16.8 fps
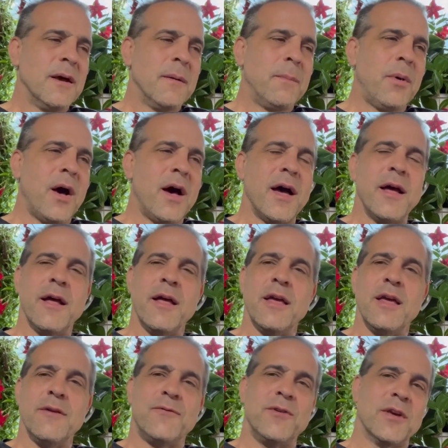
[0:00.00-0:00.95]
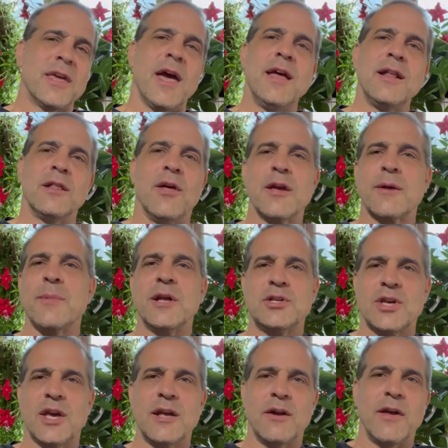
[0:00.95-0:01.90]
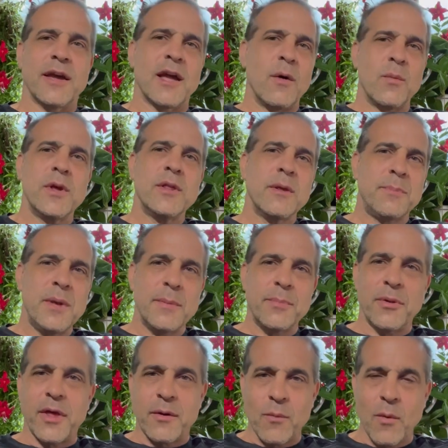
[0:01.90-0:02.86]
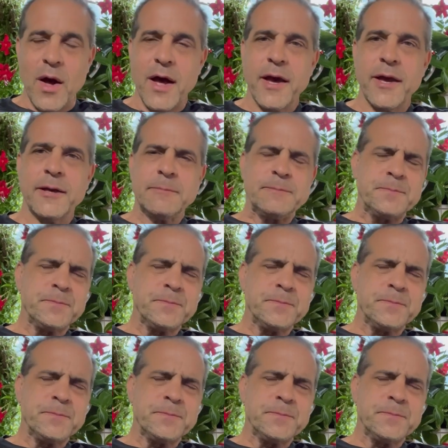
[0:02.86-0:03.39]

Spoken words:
But if you can, like my channel, I got We the People NY.